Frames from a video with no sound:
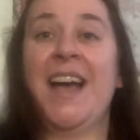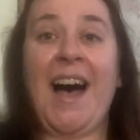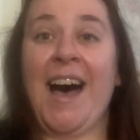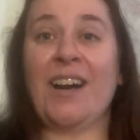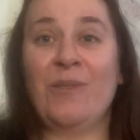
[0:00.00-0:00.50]

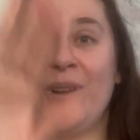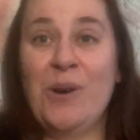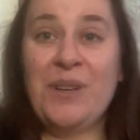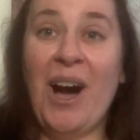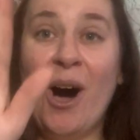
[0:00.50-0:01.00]
I don't
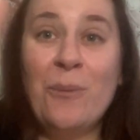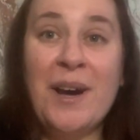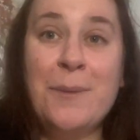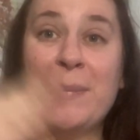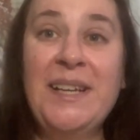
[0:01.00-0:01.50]
know, y'all,
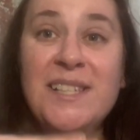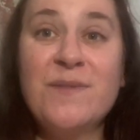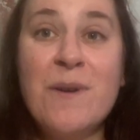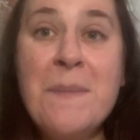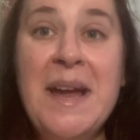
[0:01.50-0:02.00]
what it means
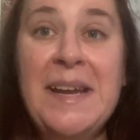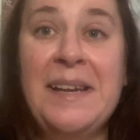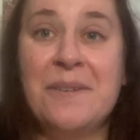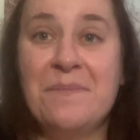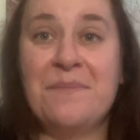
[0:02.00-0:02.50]
for me.